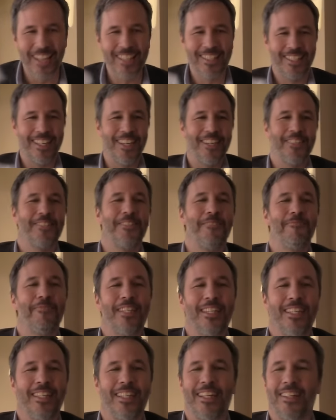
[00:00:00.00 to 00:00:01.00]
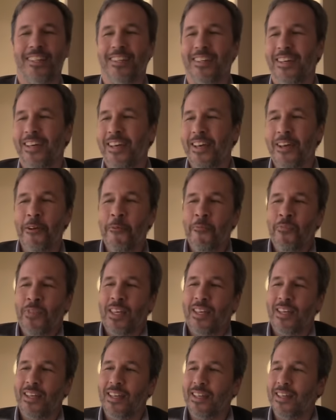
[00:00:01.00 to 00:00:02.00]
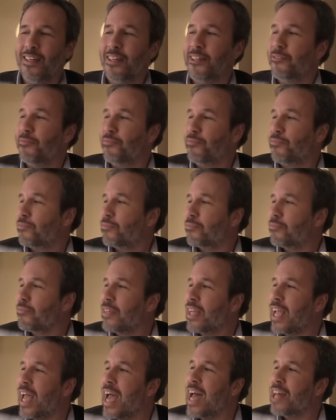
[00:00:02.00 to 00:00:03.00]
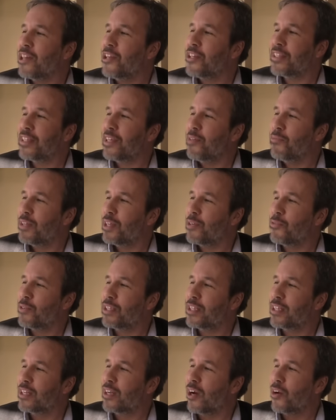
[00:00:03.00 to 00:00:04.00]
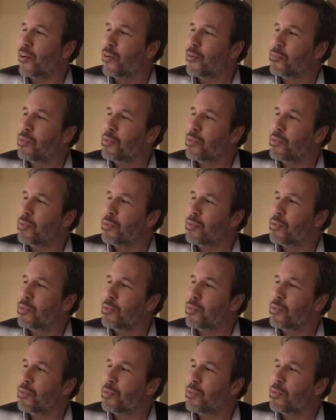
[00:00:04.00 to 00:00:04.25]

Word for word: it's something that had the same thing with Sicario.